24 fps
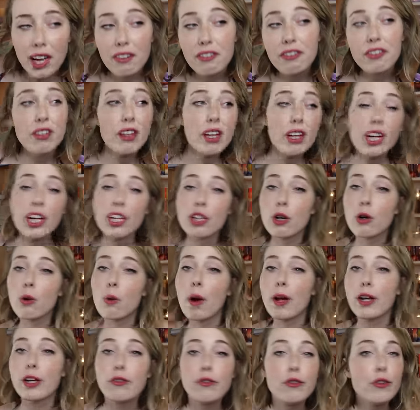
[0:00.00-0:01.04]
I feel like I know
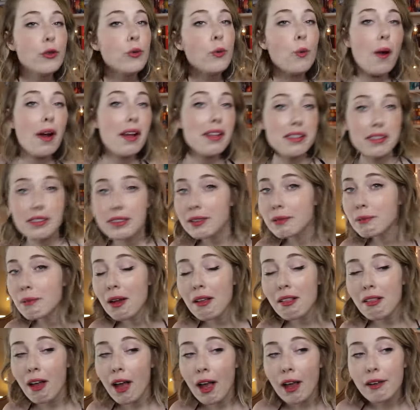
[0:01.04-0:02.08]
quite a few Whites in
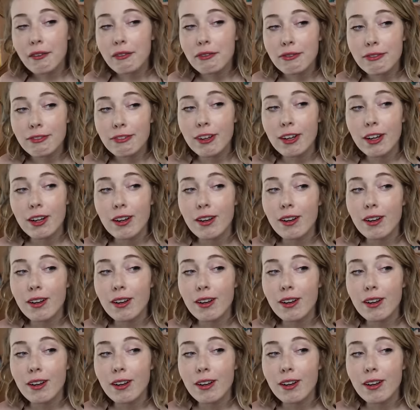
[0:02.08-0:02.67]
my life.